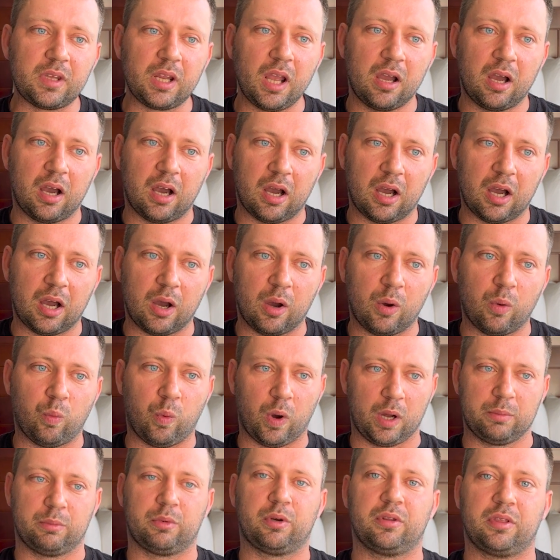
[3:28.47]

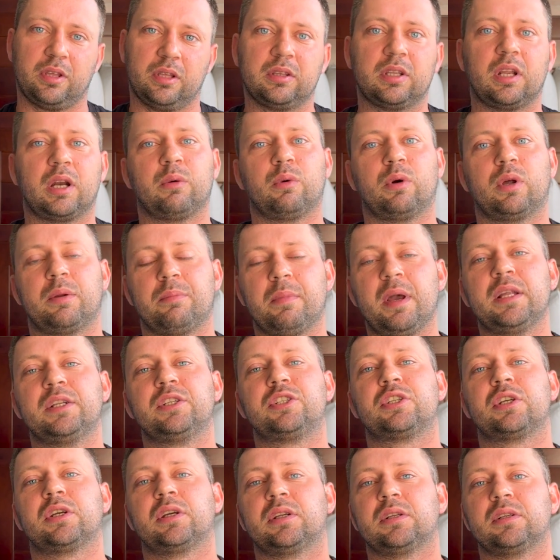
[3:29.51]
One more thing that I want to
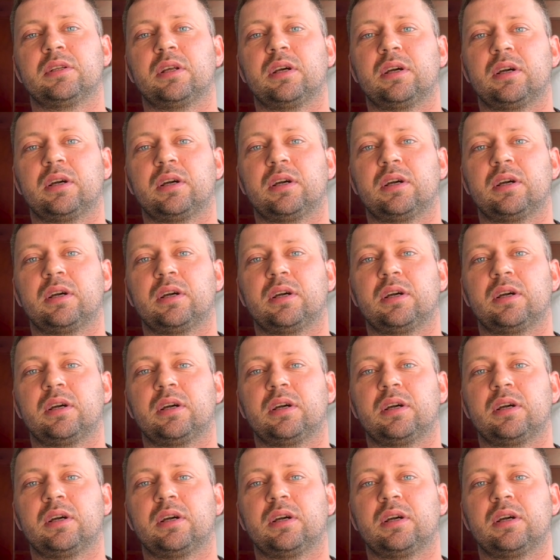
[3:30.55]
mention,